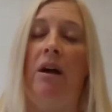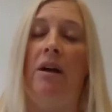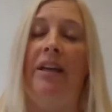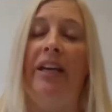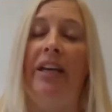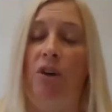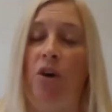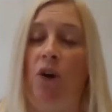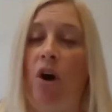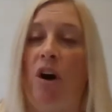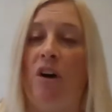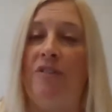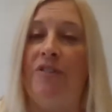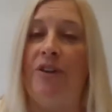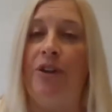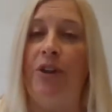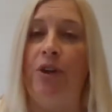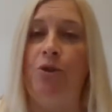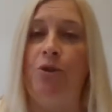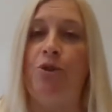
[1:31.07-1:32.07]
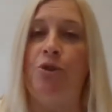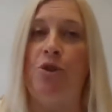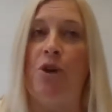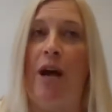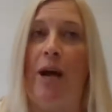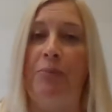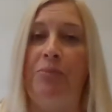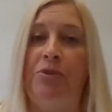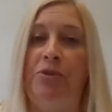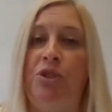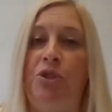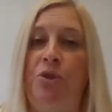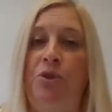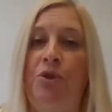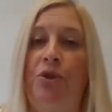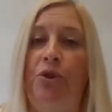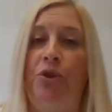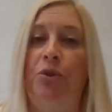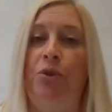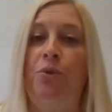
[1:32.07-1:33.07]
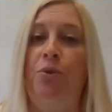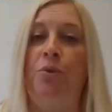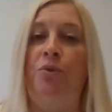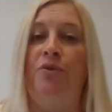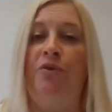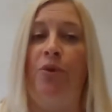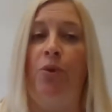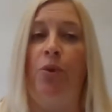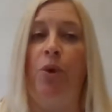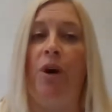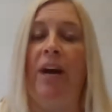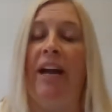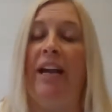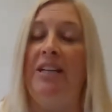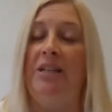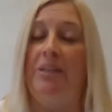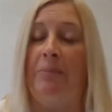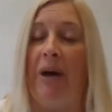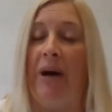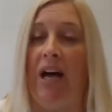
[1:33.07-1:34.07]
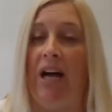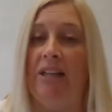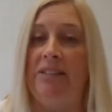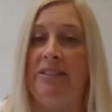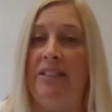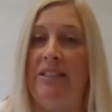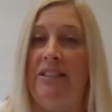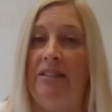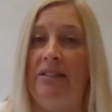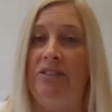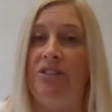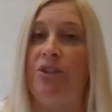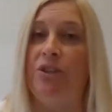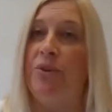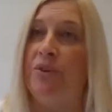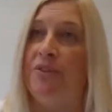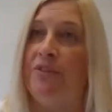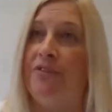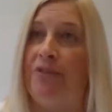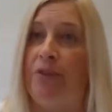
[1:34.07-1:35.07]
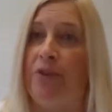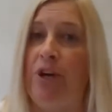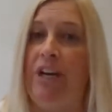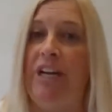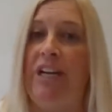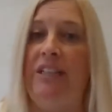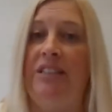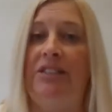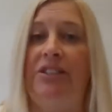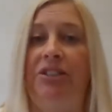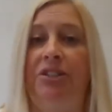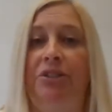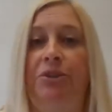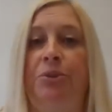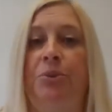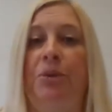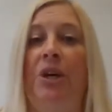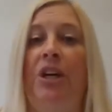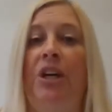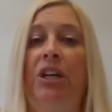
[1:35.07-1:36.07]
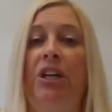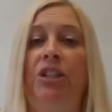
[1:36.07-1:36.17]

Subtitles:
can offer those traps to you for a deposit, so they're free to